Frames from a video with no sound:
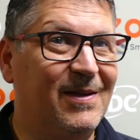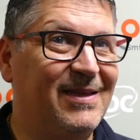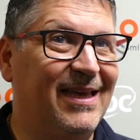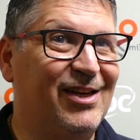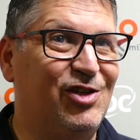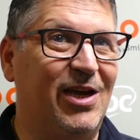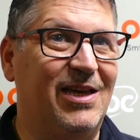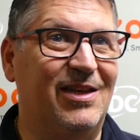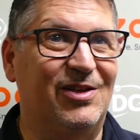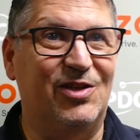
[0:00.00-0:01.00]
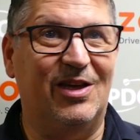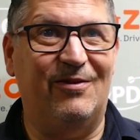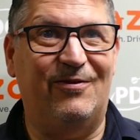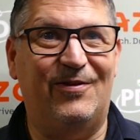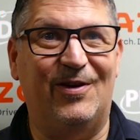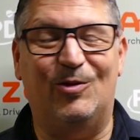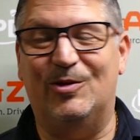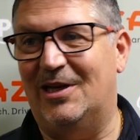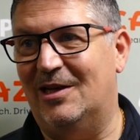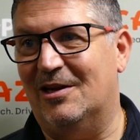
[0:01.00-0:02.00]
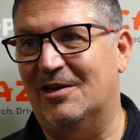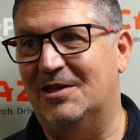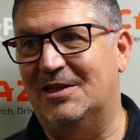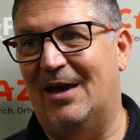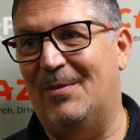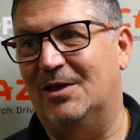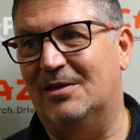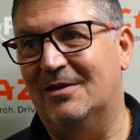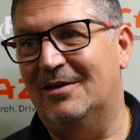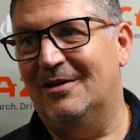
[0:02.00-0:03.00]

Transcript: Terry Jenkins and Phil Taylor in the semis,